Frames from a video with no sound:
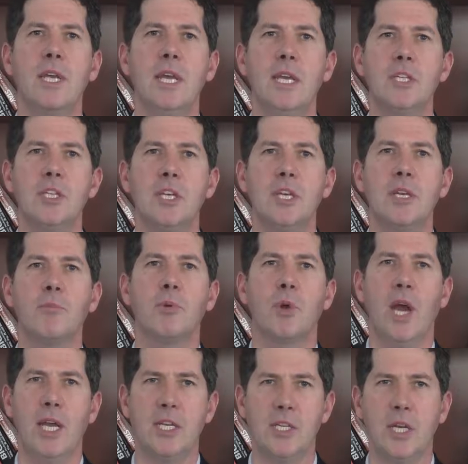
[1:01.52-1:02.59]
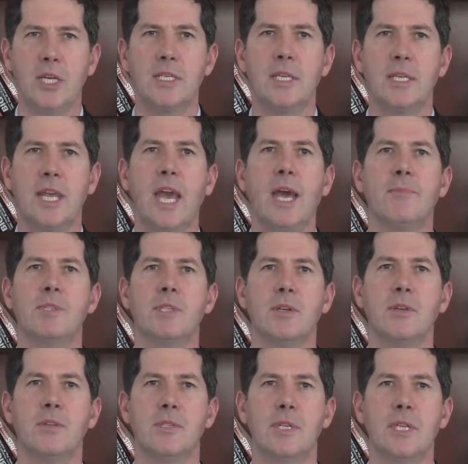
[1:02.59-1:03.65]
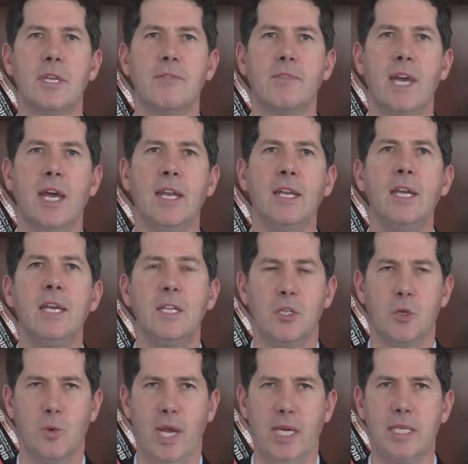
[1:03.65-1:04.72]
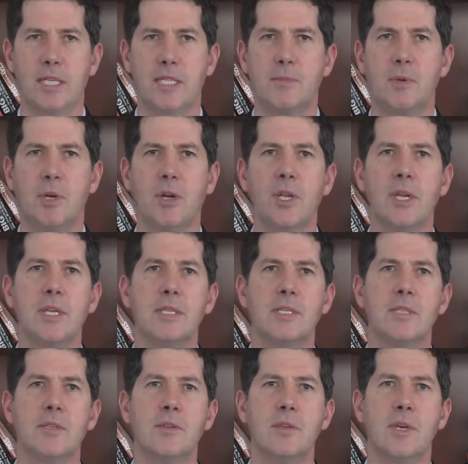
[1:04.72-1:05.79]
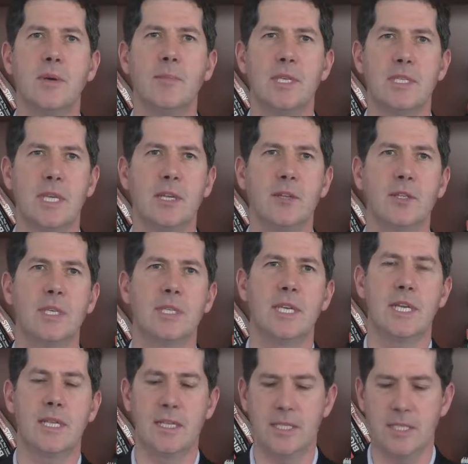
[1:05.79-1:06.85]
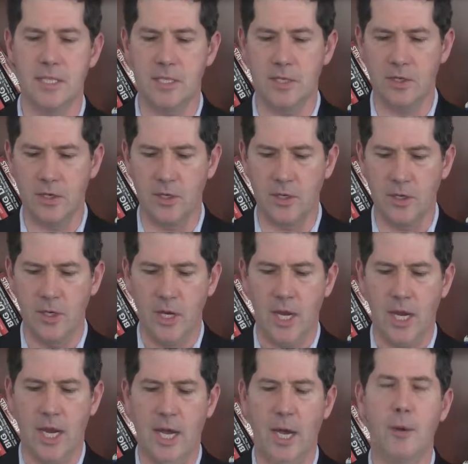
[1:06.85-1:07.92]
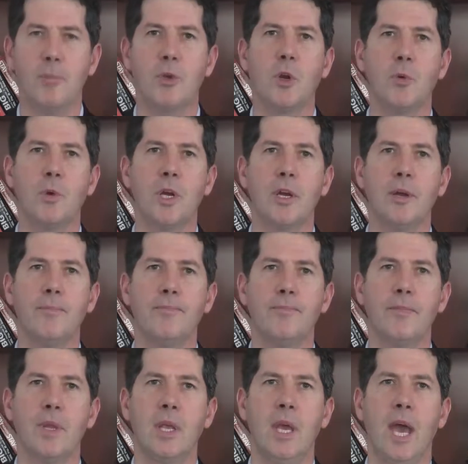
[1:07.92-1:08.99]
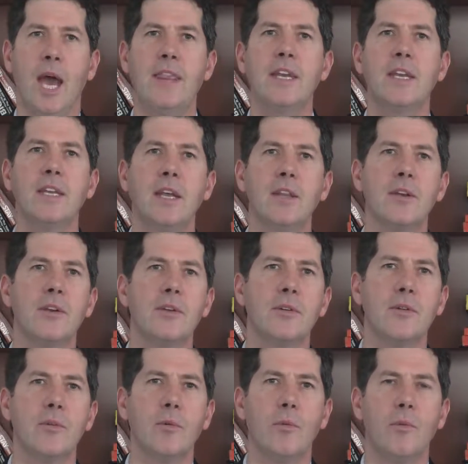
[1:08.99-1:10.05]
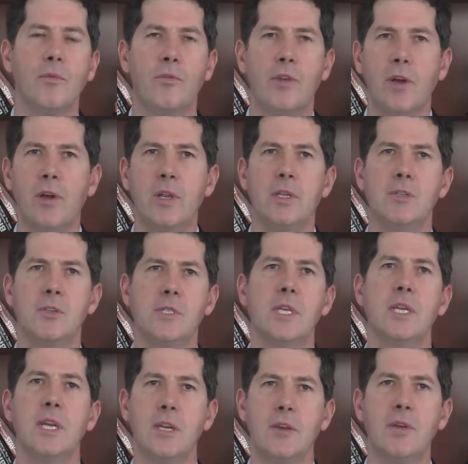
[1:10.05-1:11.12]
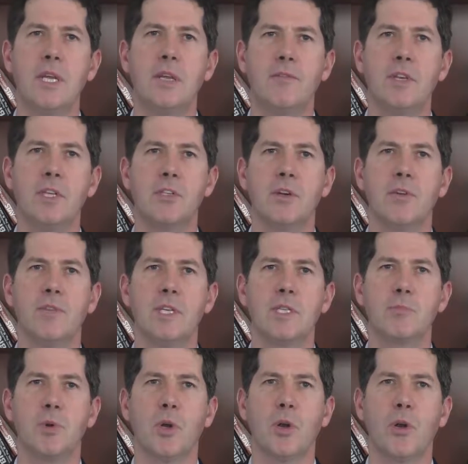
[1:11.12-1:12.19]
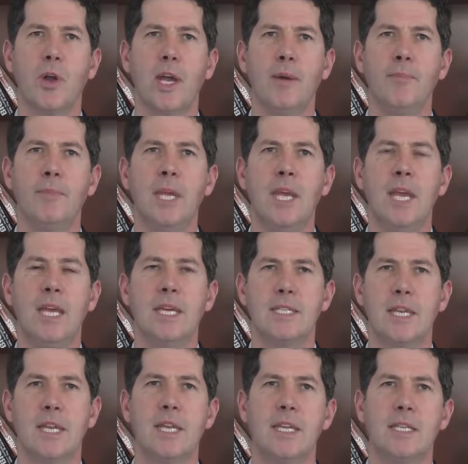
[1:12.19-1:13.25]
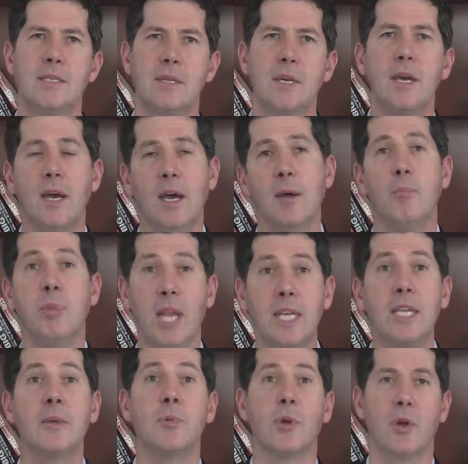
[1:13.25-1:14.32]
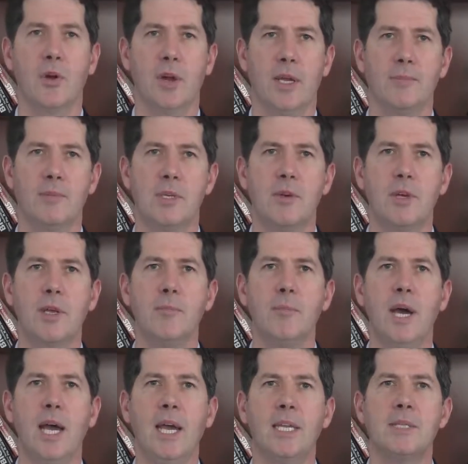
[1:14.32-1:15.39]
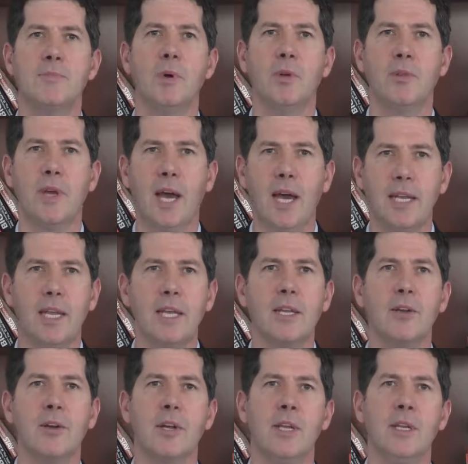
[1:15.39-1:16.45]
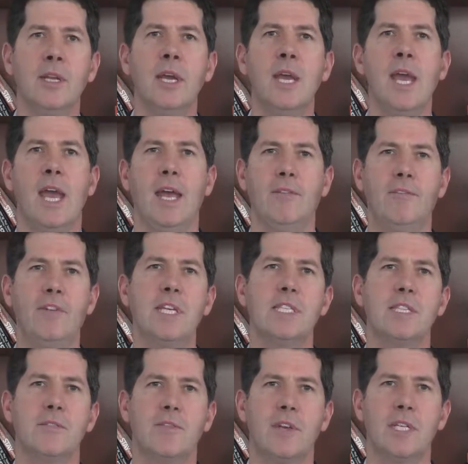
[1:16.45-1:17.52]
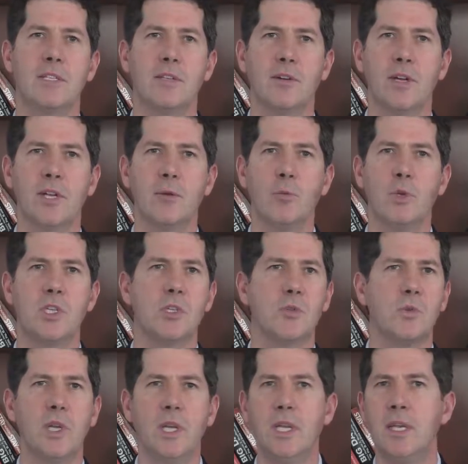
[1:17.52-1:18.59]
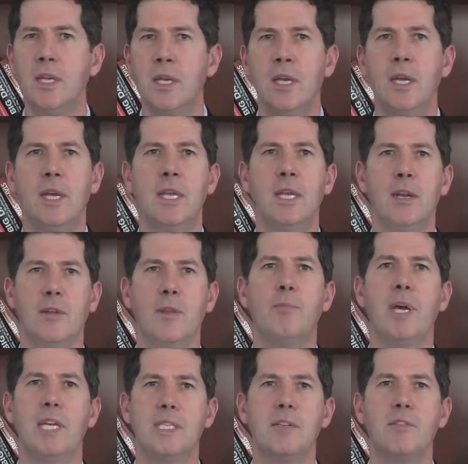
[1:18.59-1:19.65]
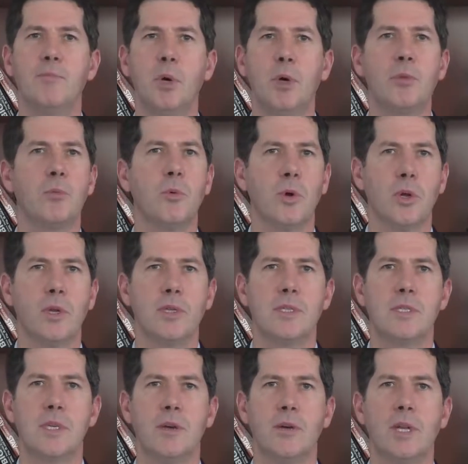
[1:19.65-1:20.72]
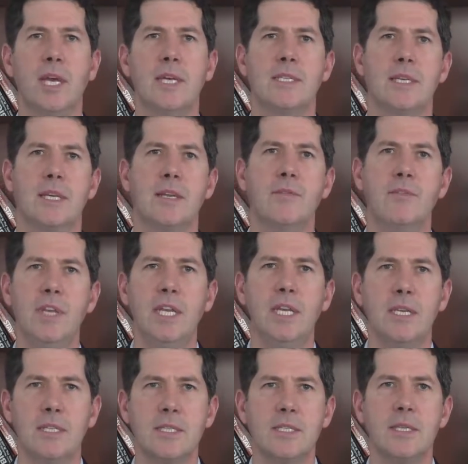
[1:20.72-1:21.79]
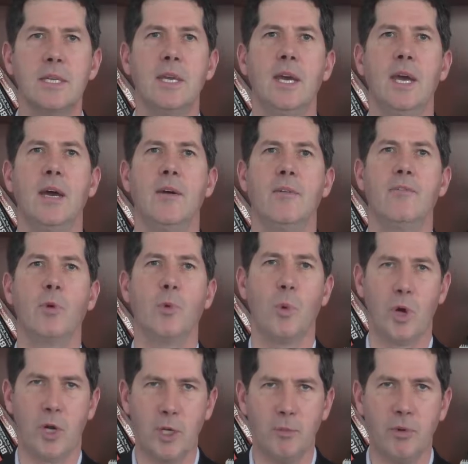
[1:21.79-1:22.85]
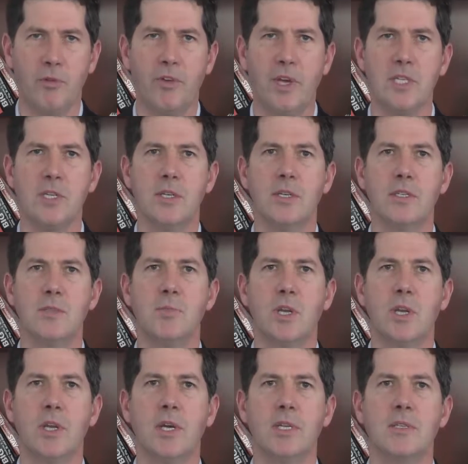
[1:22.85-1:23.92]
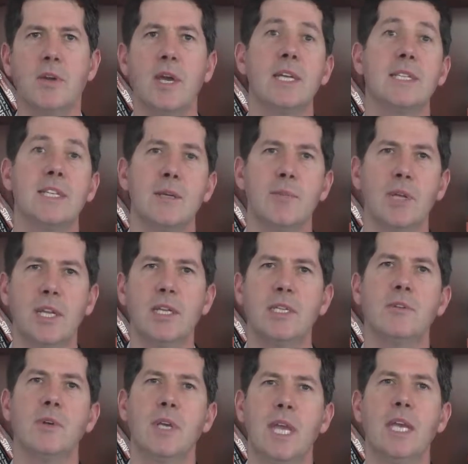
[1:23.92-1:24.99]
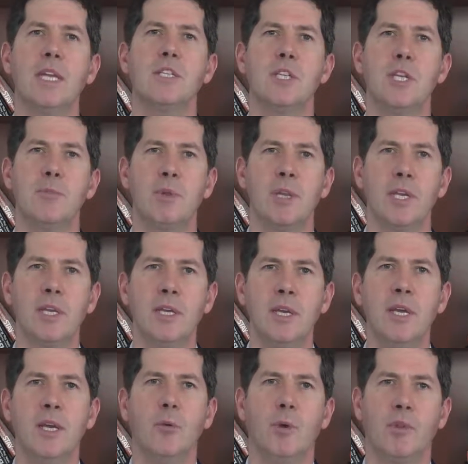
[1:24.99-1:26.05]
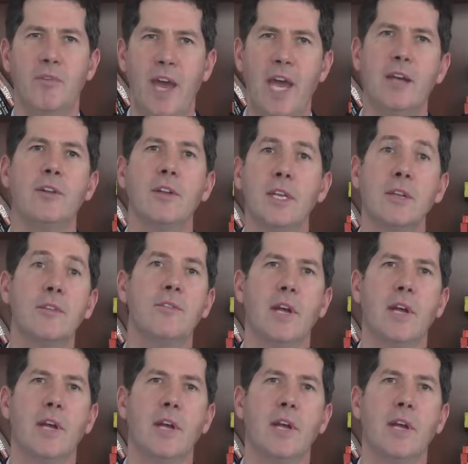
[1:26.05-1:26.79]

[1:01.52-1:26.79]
engaging in projects and capstones to give that direct experience to them as they look to take this into their career. I think another very interesting and unique feature of this program is that it is a blended program. So it combines both online learning and face-to-face learning, which is really, you know, the best of both worlds. So it has the convenience for working professionals, but it also has the ability to engage deeply with faculty and